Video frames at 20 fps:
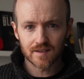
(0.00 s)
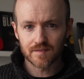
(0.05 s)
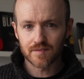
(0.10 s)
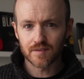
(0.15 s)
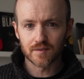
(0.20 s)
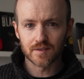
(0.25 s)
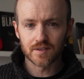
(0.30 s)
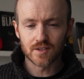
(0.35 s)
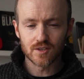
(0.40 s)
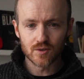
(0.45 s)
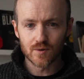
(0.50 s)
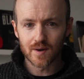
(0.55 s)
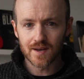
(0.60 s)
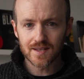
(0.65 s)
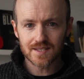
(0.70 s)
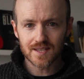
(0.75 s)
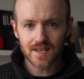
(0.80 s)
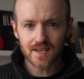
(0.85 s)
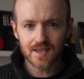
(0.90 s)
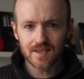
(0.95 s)
If they're in the
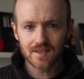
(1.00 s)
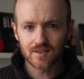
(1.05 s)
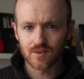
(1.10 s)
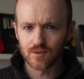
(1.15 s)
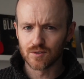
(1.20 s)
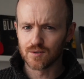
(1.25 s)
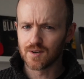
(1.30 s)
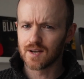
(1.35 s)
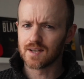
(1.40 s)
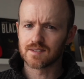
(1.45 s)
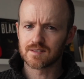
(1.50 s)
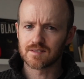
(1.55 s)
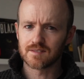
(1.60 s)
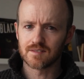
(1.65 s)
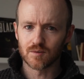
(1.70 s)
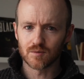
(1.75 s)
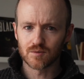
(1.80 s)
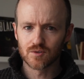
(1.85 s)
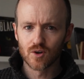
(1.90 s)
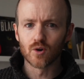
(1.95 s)
USA, who has
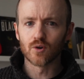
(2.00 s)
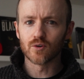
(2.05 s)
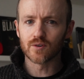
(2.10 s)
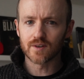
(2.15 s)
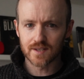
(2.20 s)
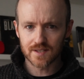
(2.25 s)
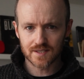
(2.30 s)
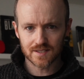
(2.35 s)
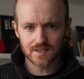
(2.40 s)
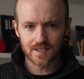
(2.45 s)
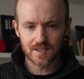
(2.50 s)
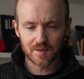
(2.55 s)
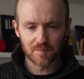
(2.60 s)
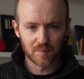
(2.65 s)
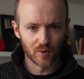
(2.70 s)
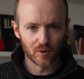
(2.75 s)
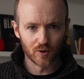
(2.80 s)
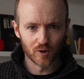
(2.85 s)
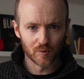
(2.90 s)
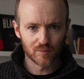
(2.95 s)
notoriously
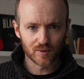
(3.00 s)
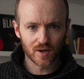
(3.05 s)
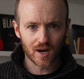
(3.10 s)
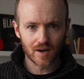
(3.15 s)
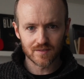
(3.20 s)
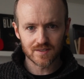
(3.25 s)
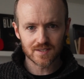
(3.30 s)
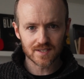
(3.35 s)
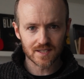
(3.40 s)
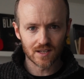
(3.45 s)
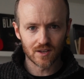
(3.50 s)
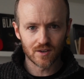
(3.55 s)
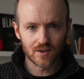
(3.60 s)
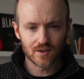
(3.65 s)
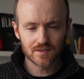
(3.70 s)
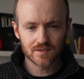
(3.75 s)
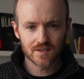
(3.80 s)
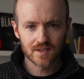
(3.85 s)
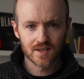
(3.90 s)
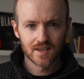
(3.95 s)
poor privacy
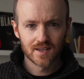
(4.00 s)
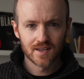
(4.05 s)
laws,